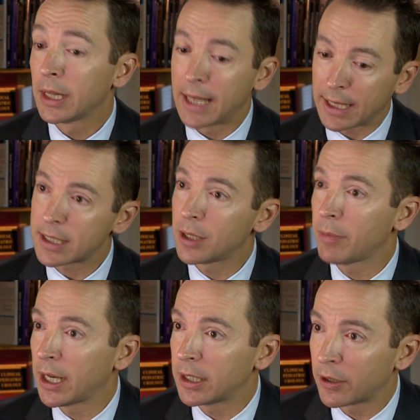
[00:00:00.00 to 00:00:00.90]
That's the
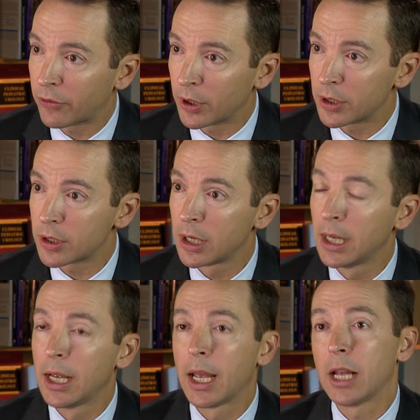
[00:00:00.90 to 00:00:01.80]
main difference.
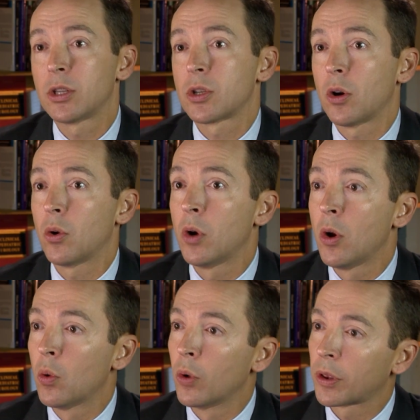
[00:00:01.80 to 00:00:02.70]
And so
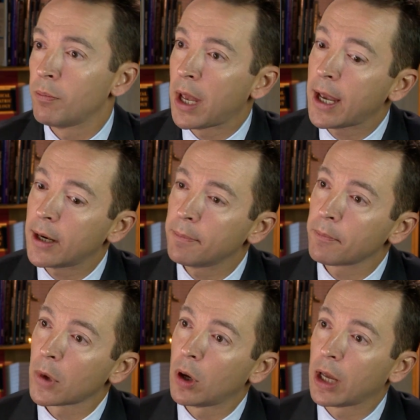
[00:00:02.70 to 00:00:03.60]
with men,